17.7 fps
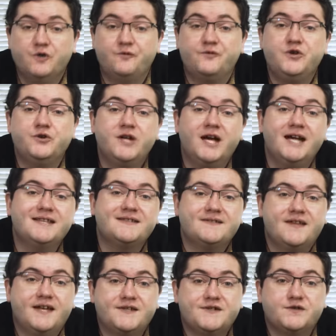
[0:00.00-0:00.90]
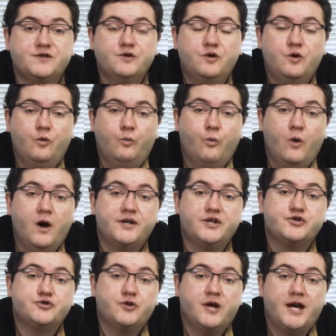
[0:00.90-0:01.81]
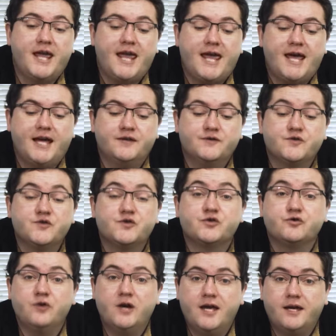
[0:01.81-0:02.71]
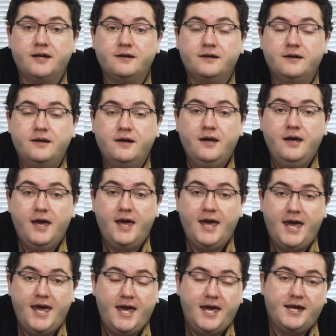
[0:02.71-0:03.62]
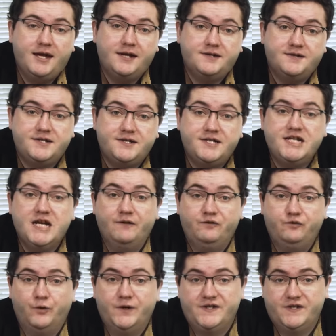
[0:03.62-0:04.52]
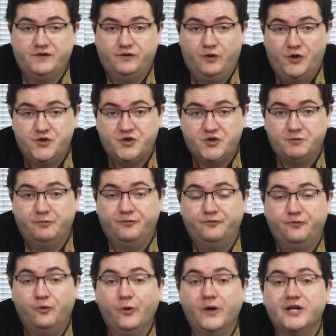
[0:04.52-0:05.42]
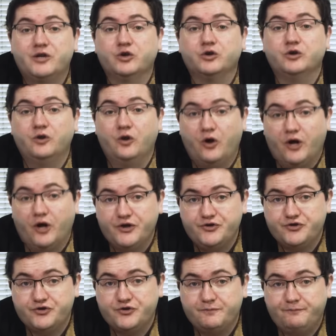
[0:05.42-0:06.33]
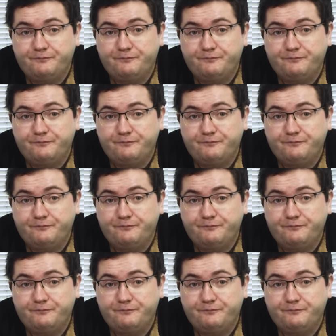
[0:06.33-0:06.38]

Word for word: if the United States want to try and strike a DF-26 launcher before it could launch,